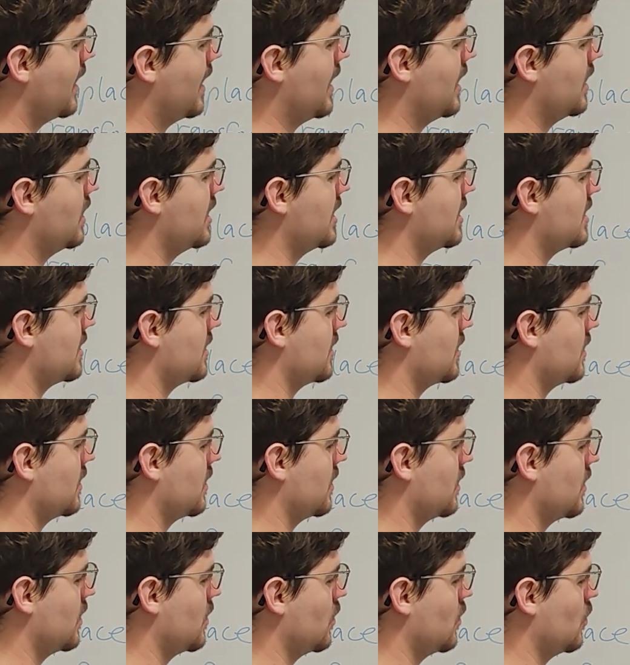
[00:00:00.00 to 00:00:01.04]
And
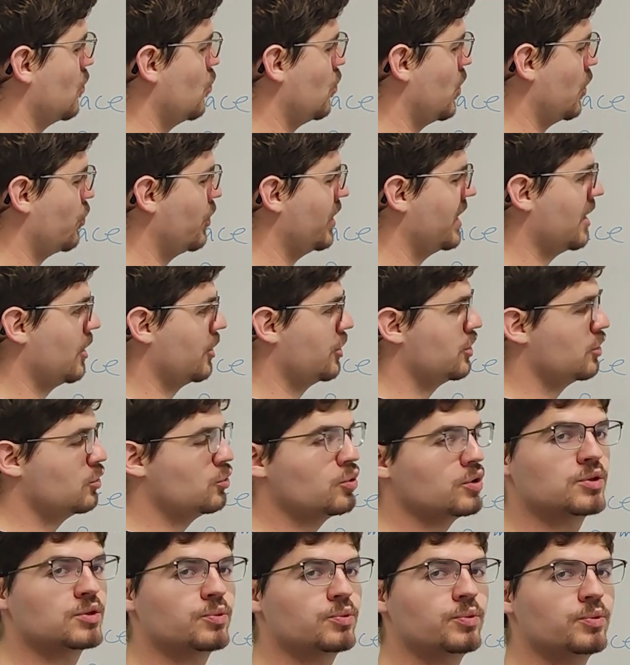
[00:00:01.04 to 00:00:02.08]
what we now
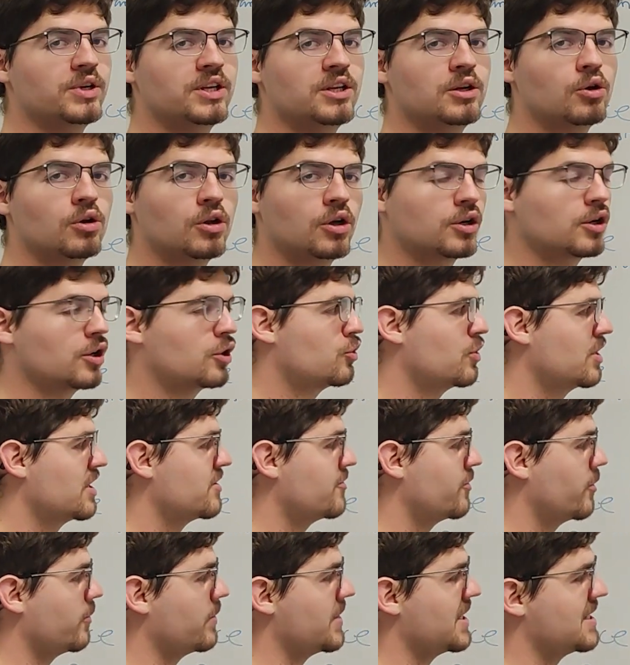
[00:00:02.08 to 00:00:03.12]
do is we no longer
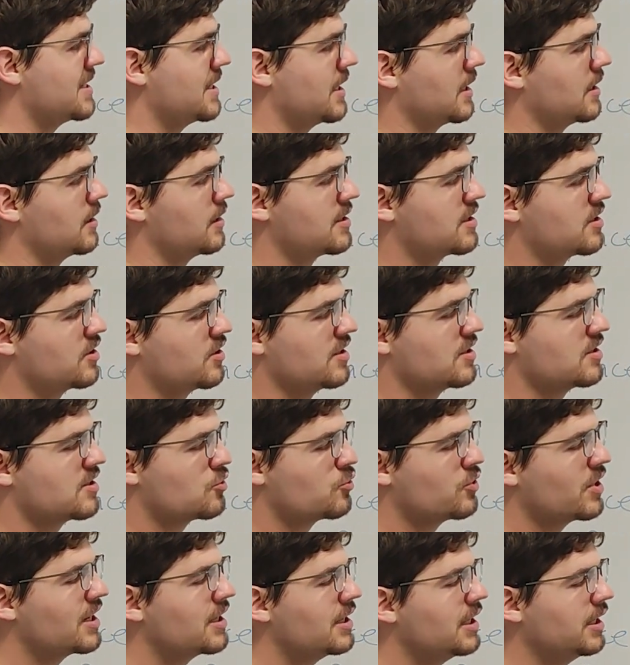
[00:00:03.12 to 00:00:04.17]
transform the signals
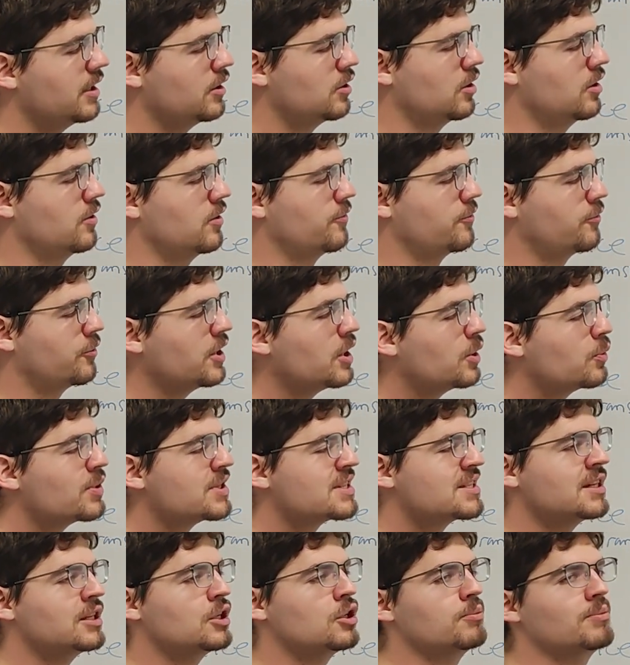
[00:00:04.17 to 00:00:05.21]
strictly into the
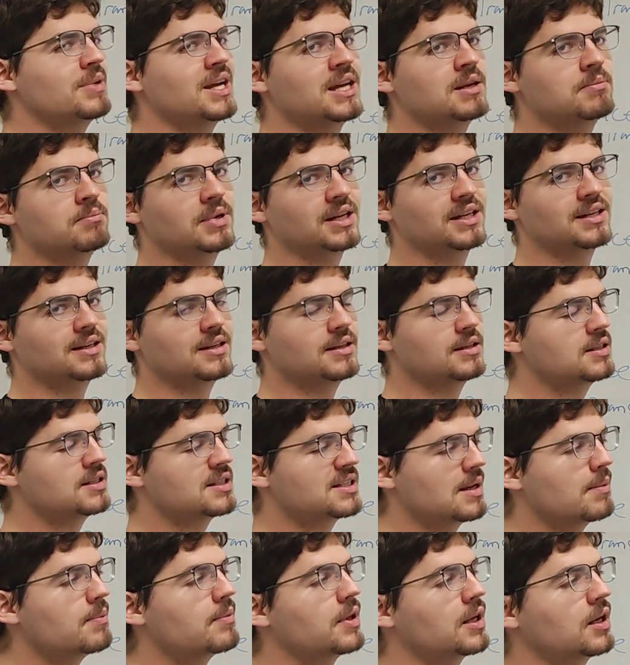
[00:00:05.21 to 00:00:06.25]
frequency domain, but in
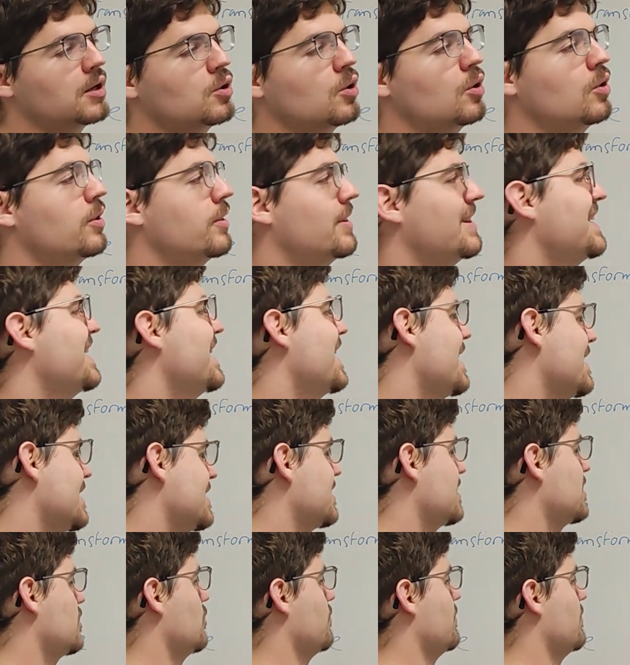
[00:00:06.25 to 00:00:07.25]
something called the S